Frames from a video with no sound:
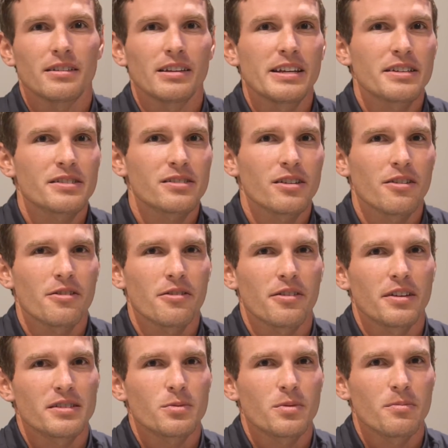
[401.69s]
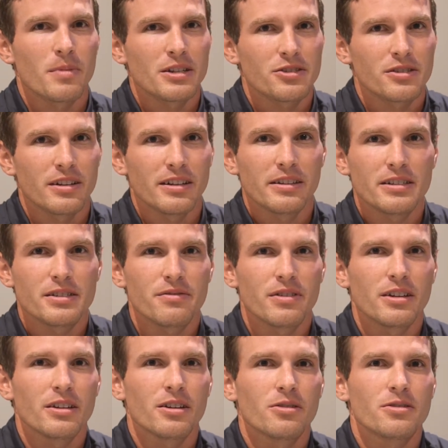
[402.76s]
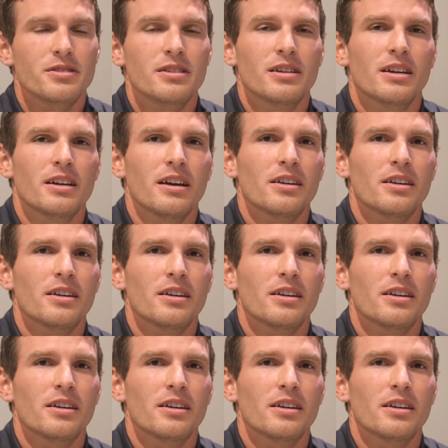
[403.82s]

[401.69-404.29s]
and links to other things we mentioned in these videos